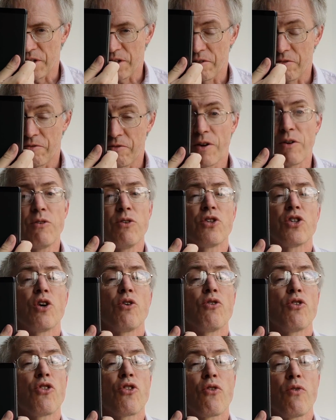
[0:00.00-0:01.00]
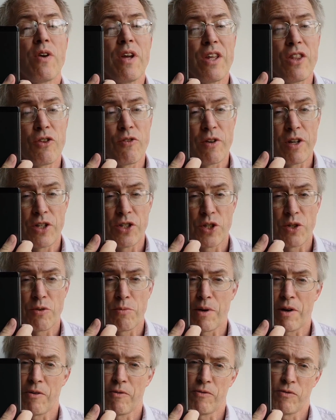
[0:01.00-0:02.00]
in phone show 332
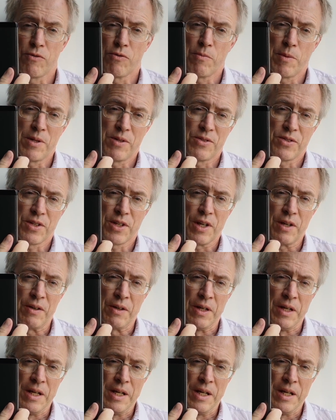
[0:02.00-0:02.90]
about 4 months ago.